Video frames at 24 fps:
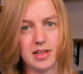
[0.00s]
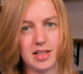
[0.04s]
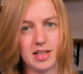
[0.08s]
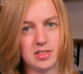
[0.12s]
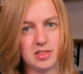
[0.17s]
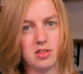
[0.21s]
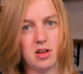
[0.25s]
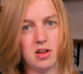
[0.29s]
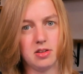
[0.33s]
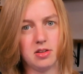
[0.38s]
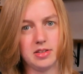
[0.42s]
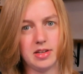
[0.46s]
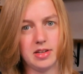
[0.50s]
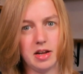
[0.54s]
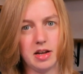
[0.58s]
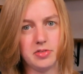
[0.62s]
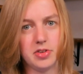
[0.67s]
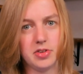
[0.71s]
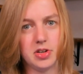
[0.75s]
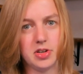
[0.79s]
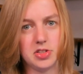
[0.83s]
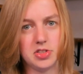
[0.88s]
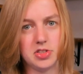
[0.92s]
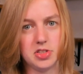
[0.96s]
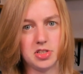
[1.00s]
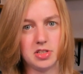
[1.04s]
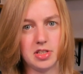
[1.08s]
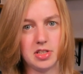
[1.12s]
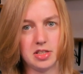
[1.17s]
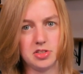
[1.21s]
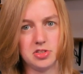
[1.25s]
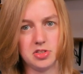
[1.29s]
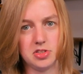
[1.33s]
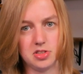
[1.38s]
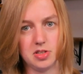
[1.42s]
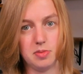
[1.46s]
That's not diverse.
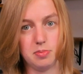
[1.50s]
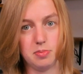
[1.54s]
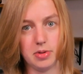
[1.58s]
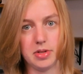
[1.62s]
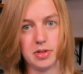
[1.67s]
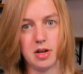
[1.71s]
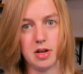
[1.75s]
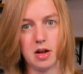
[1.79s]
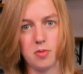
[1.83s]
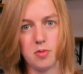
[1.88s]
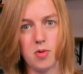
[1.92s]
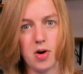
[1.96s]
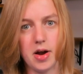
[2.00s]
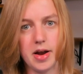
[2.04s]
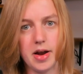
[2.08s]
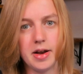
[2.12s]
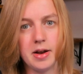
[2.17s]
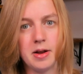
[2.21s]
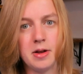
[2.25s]
That's just simply non-white.